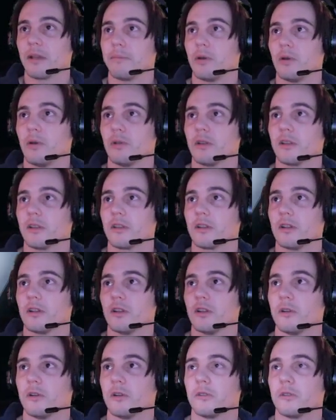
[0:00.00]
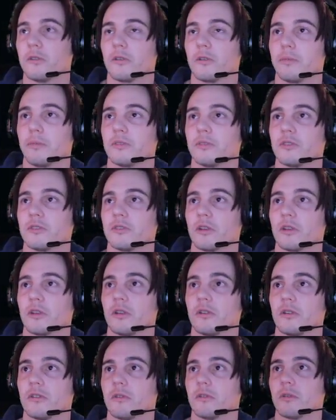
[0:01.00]
pull it closed or push it
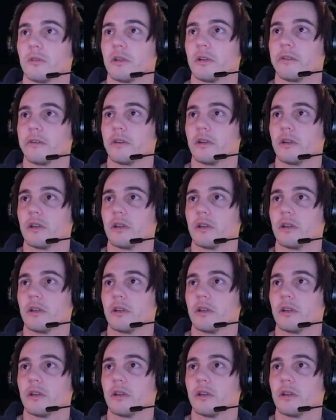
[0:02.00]
closed or whatever.